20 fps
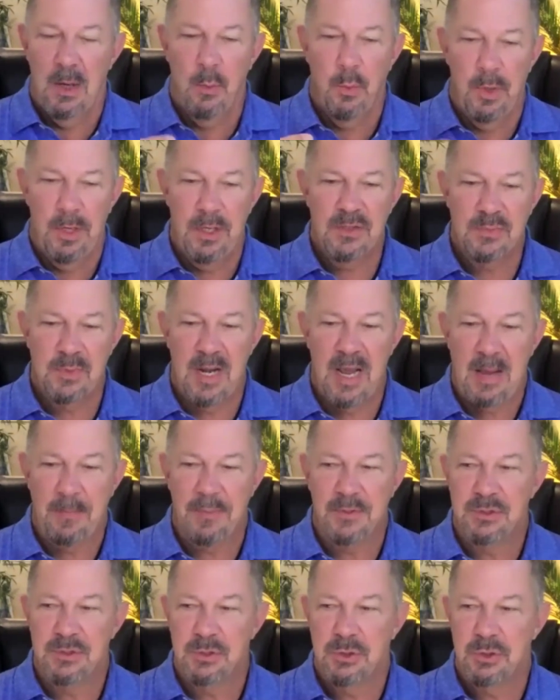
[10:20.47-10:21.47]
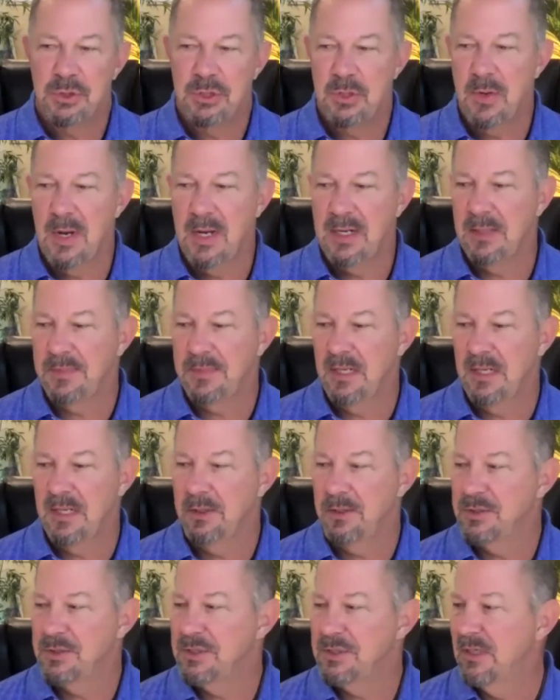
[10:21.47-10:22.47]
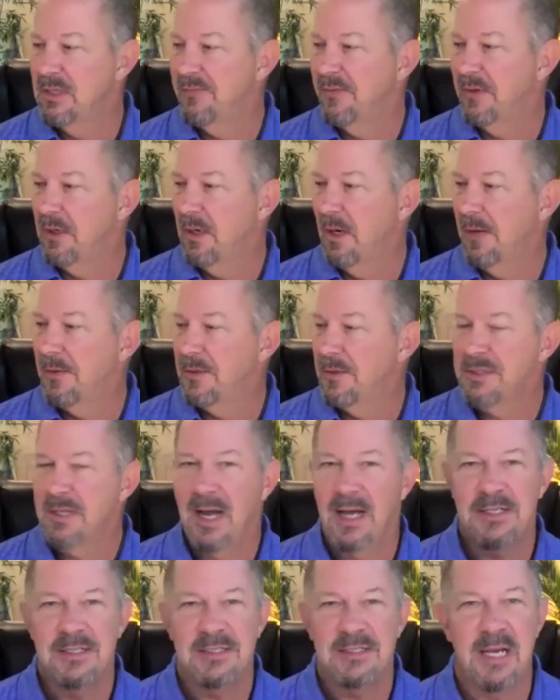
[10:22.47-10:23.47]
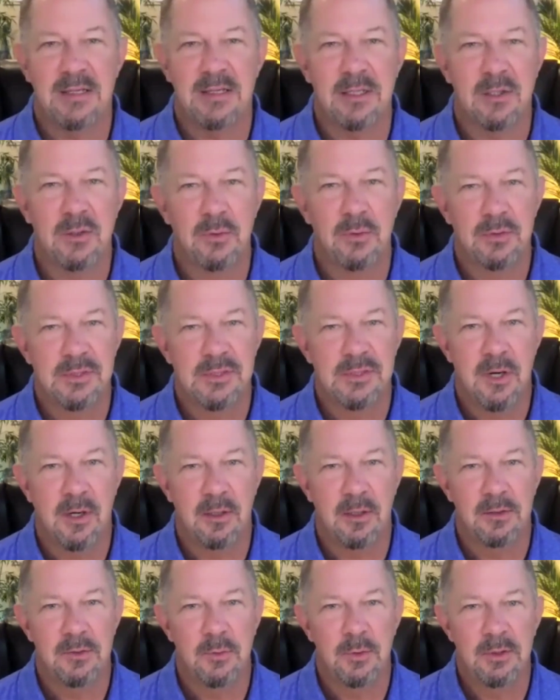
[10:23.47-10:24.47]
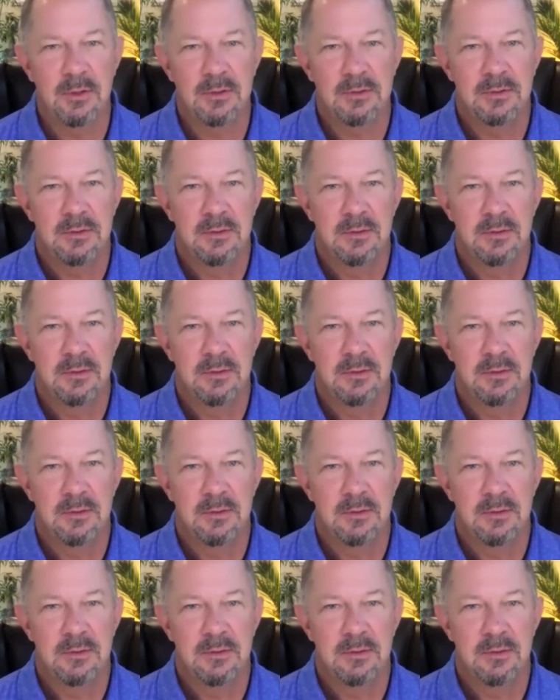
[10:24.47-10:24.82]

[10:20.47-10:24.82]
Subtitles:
Here's what happens. You end up telling your significant other, I just got the coolest call in the world.